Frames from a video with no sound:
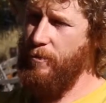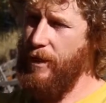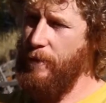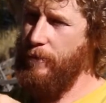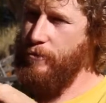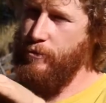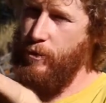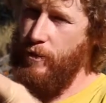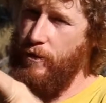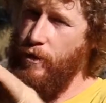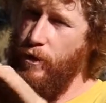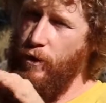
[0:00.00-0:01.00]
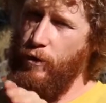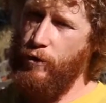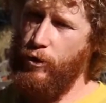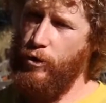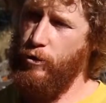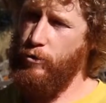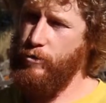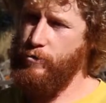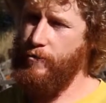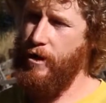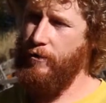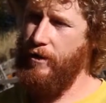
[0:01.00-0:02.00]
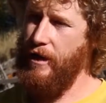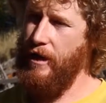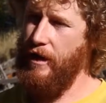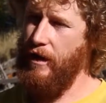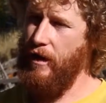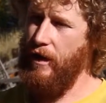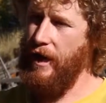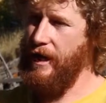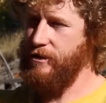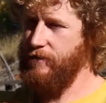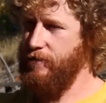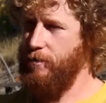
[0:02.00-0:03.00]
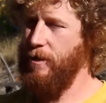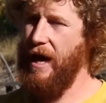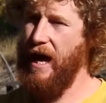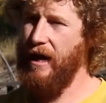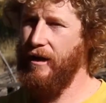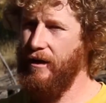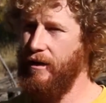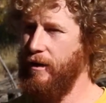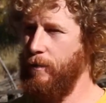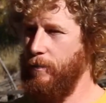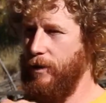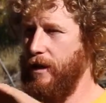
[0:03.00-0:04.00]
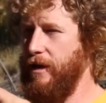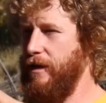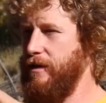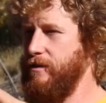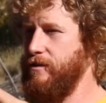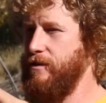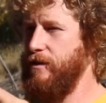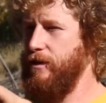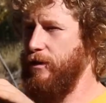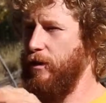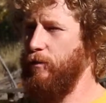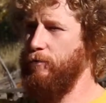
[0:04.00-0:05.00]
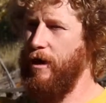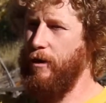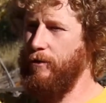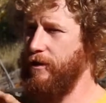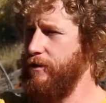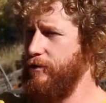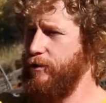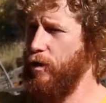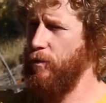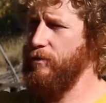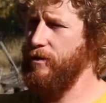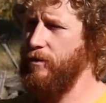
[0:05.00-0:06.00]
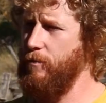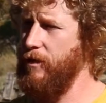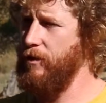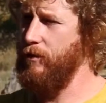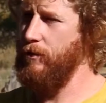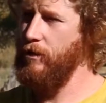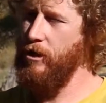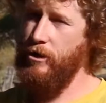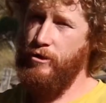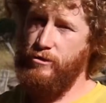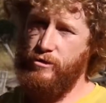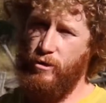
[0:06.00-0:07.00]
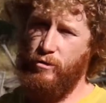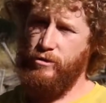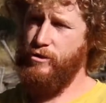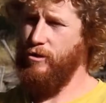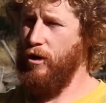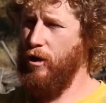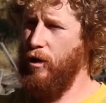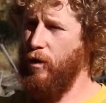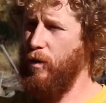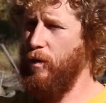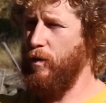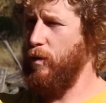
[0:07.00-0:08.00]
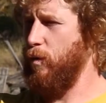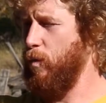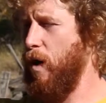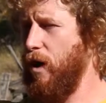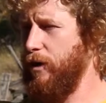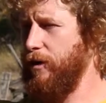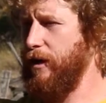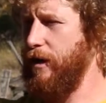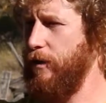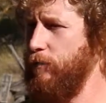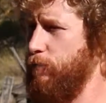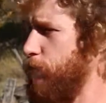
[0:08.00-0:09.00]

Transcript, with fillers: paper, so it curls around the edge of the pack, but yet is, you know, rounded and domed in the middle, so snow or water can